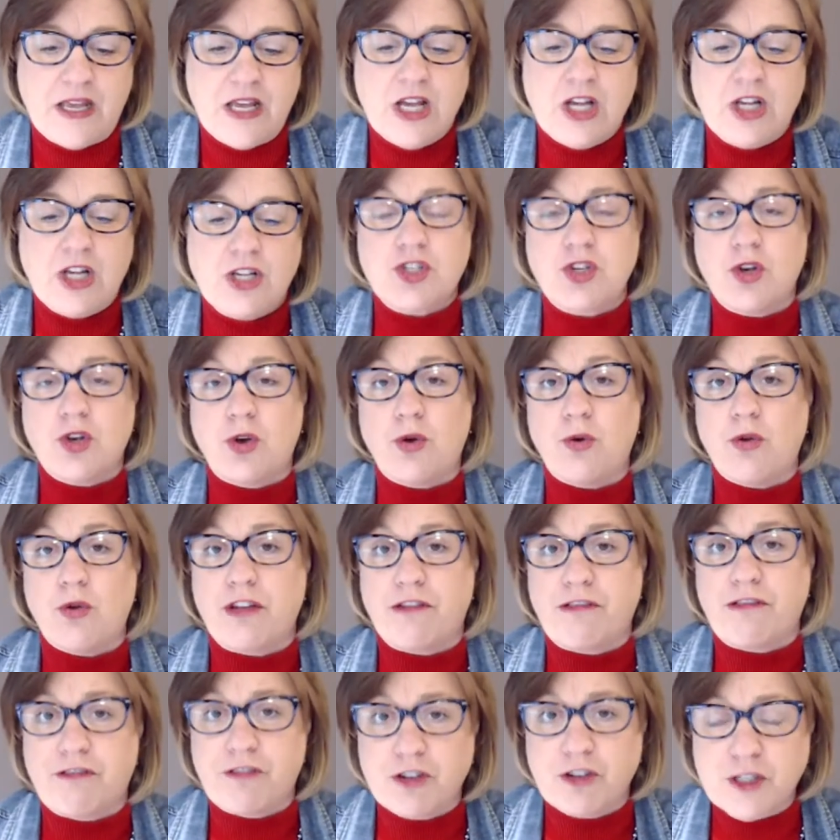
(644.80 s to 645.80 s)
So the
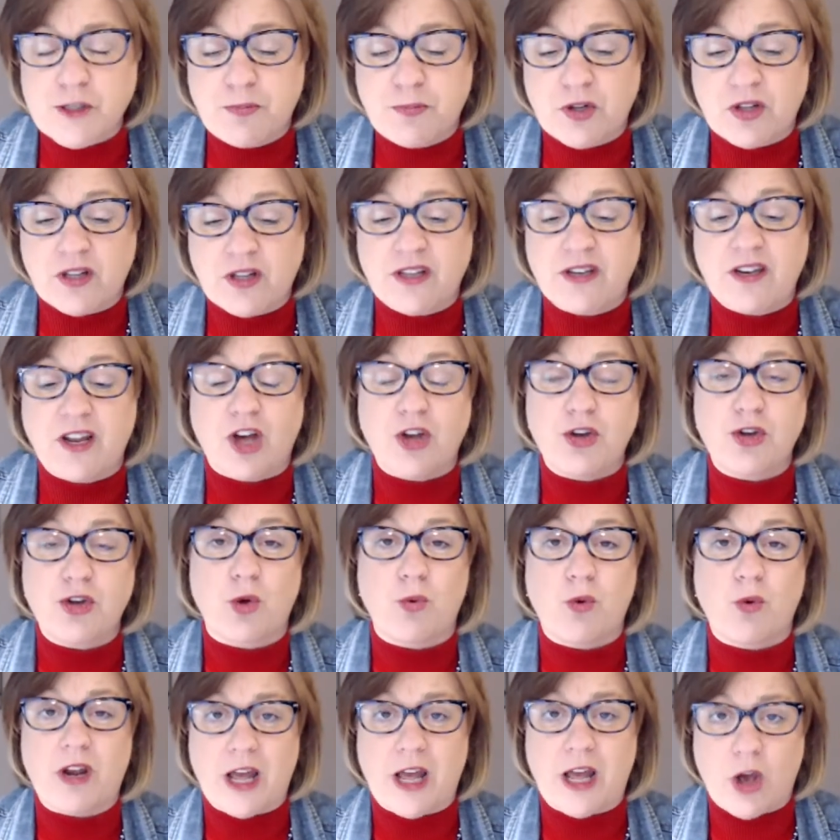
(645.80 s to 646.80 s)
first bullet under
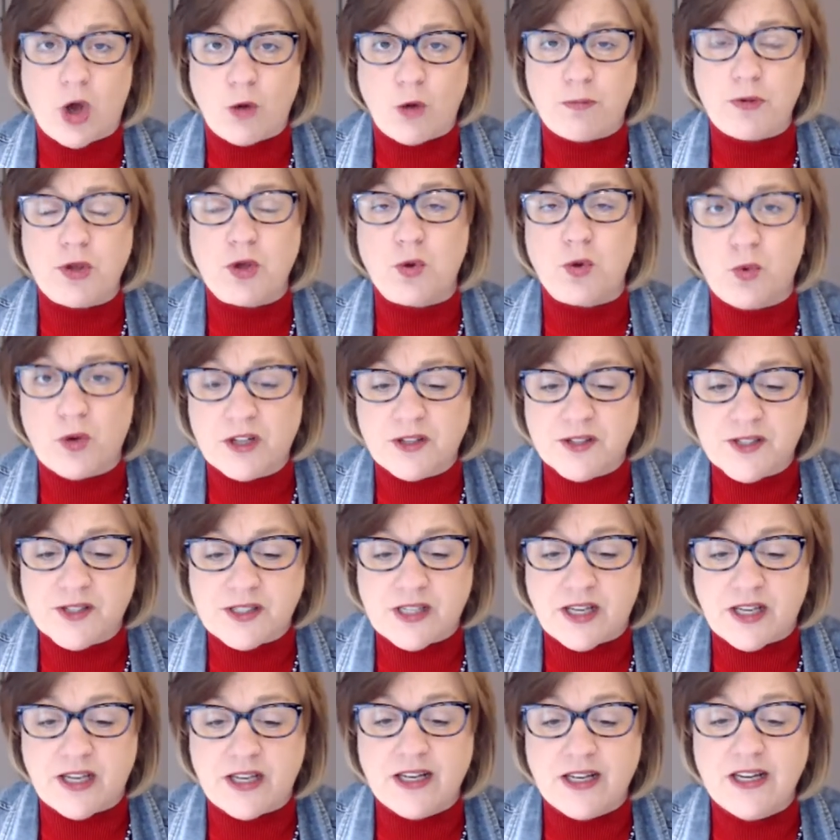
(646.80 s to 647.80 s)
what I hope you will
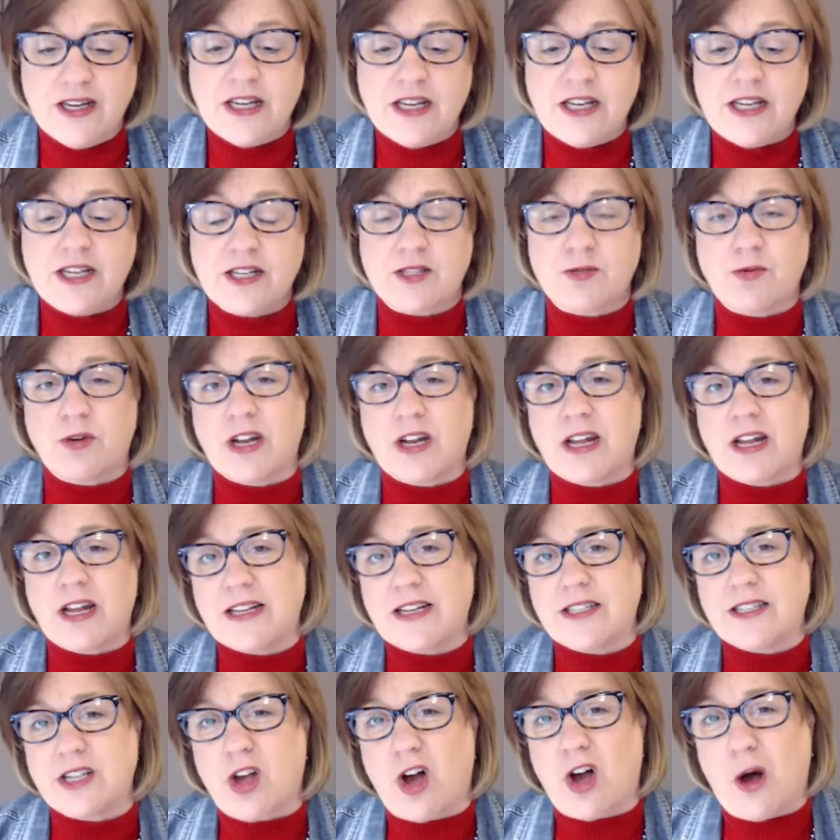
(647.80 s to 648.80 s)
say is what I like
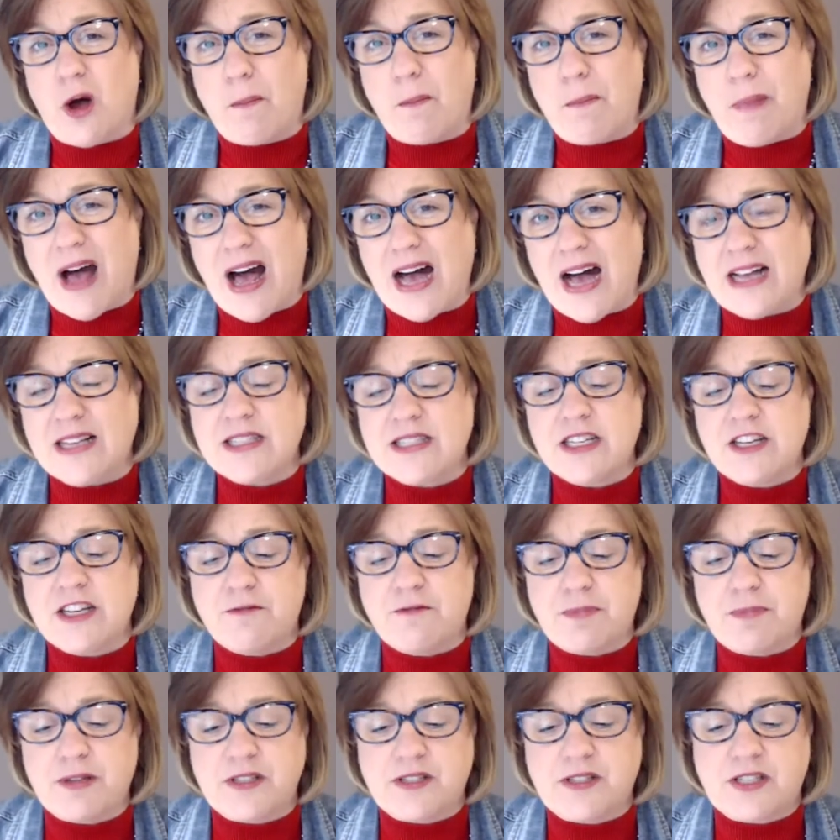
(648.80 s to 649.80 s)
to call positive
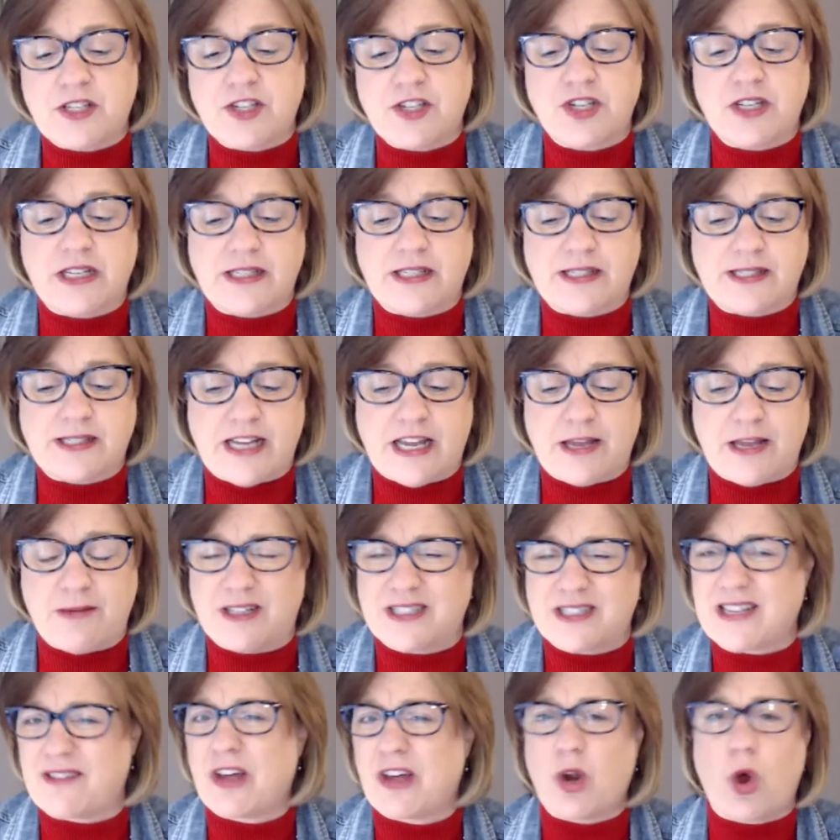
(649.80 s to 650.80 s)
positioning statements.
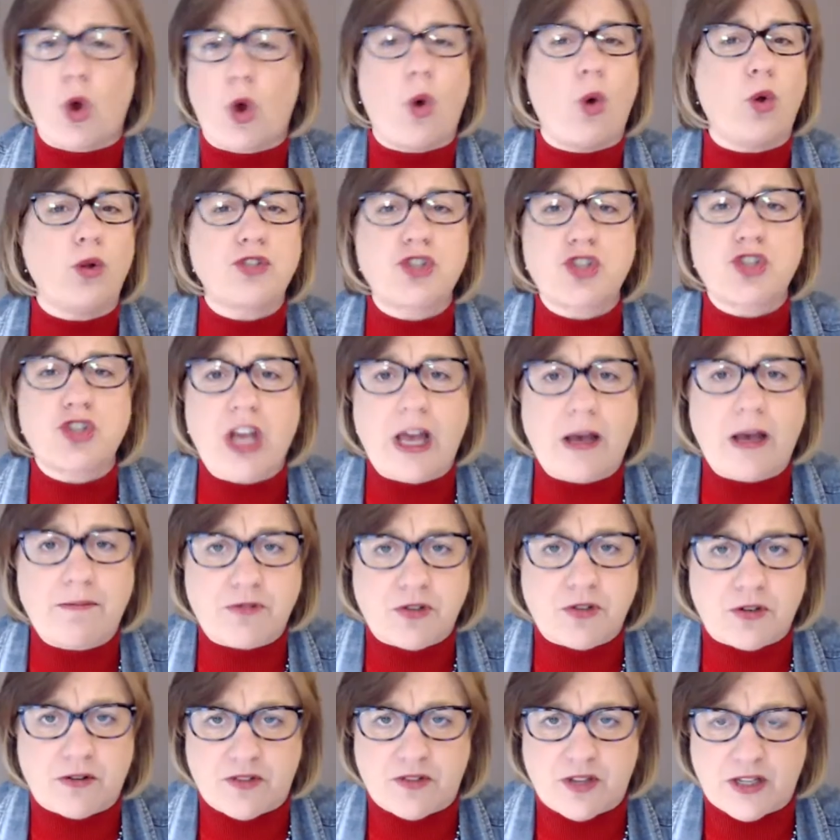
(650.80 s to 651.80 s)
I've got a whole
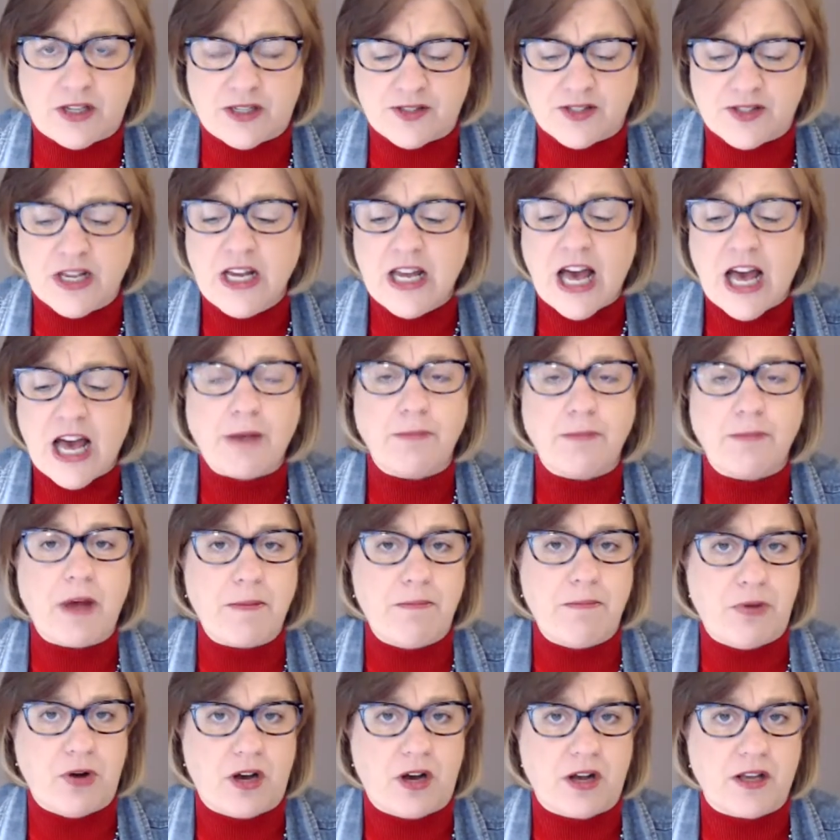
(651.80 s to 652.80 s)
chapter of this on my
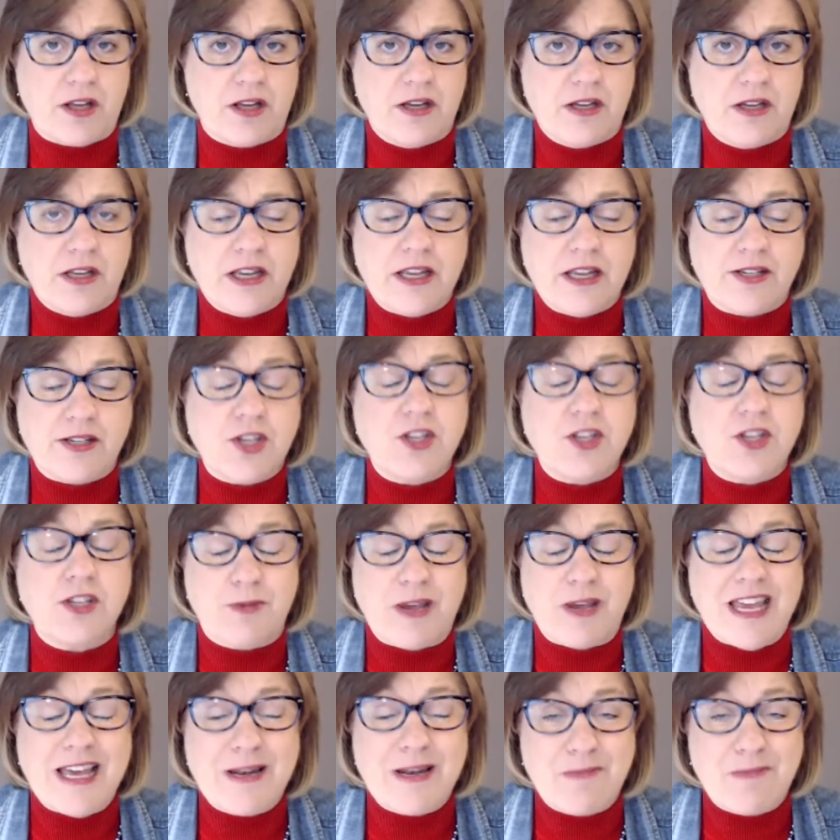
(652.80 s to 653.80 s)
book,
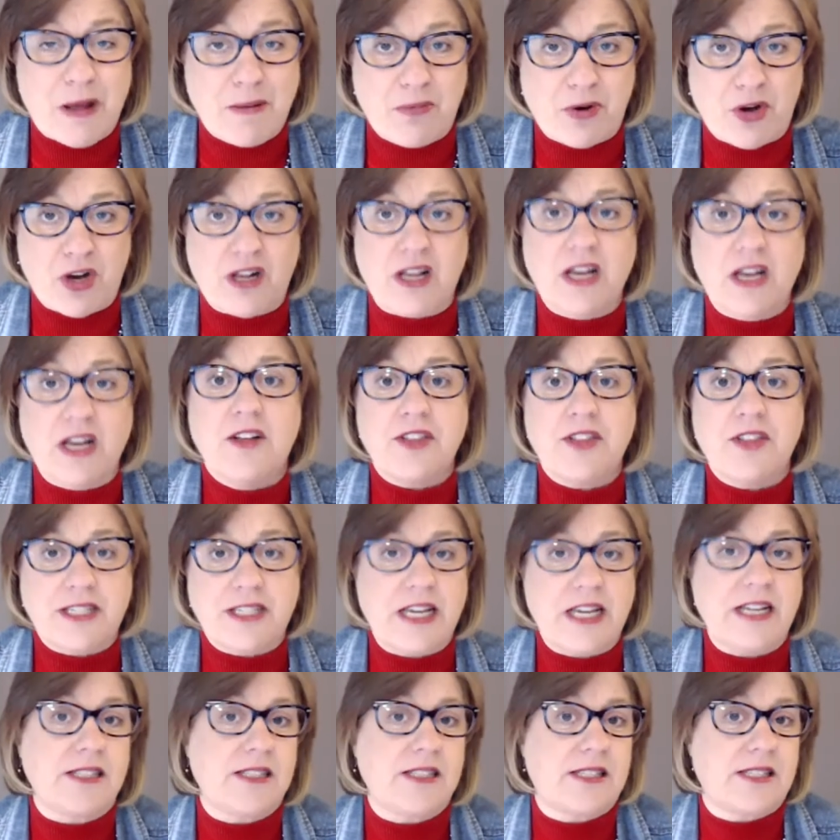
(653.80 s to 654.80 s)
in my book, The
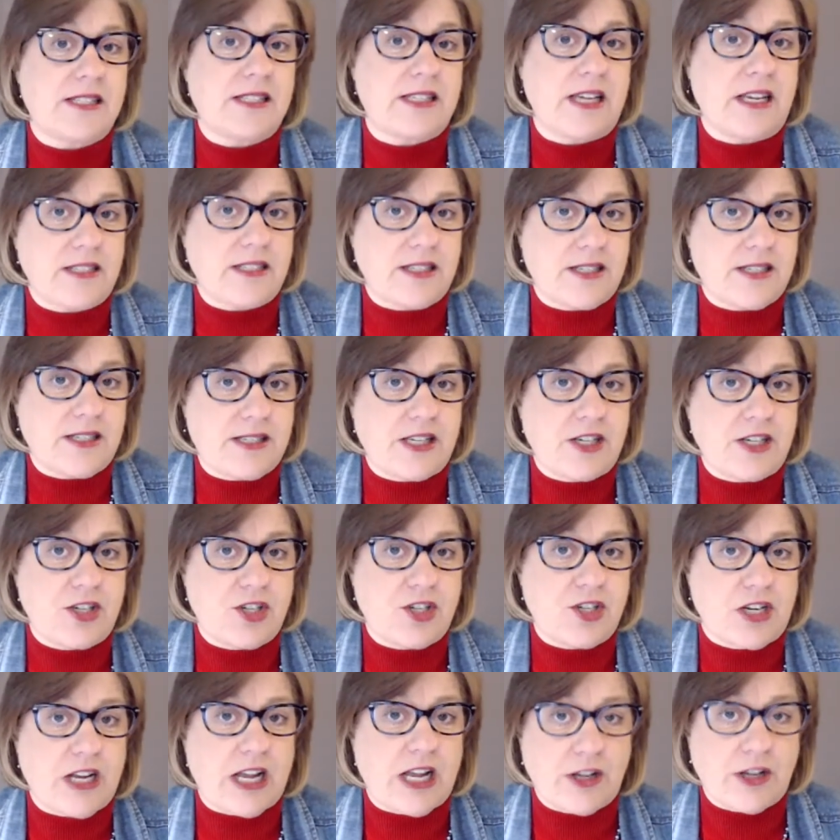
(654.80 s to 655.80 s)
10-Cent
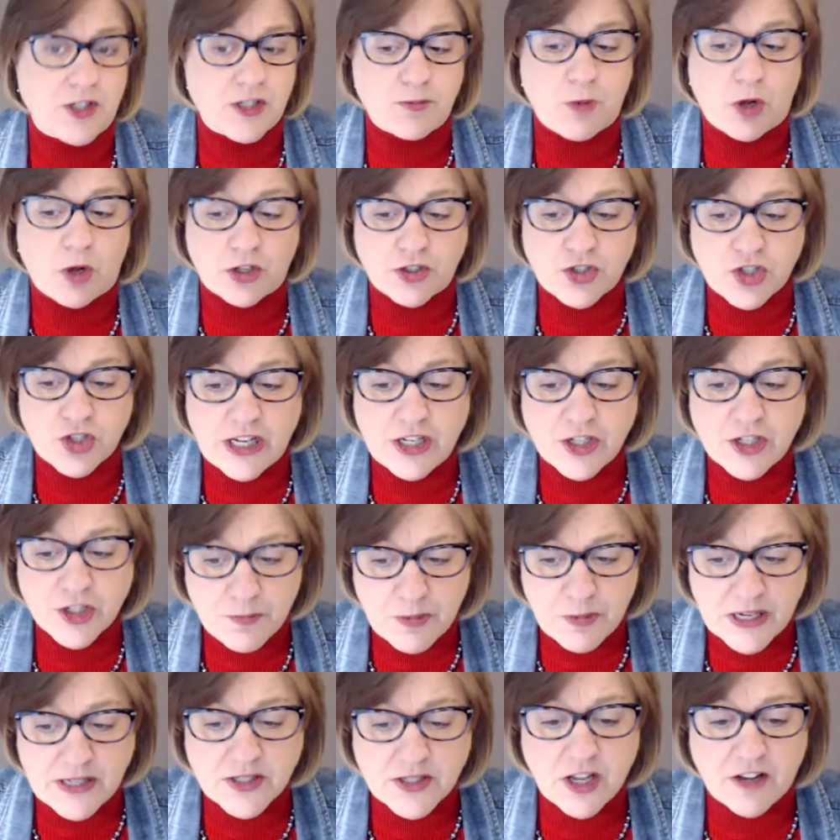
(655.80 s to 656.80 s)
Decision, How Small Change
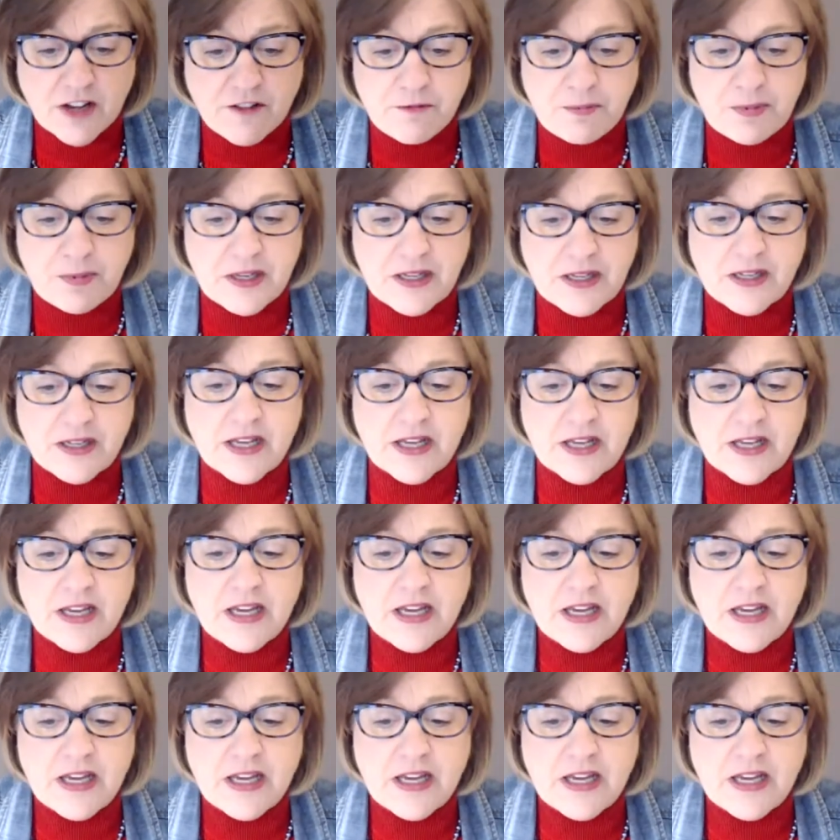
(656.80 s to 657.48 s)
Pays Off Big.